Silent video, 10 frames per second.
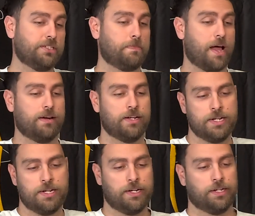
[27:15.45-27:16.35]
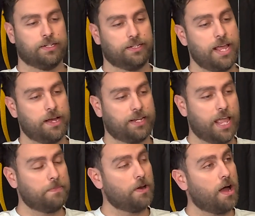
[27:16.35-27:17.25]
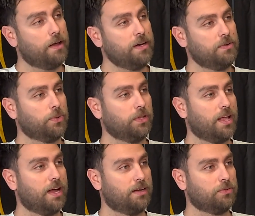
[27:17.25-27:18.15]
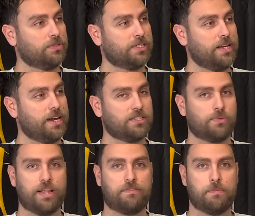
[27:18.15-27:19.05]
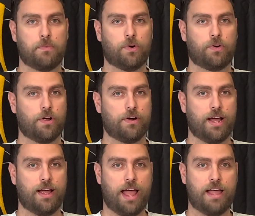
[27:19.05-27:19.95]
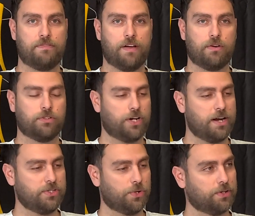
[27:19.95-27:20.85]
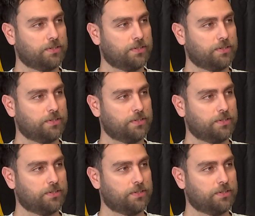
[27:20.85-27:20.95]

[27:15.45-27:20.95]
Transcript: But keep an eye on it, and we'll see you next week for more on AFL Trade Talk.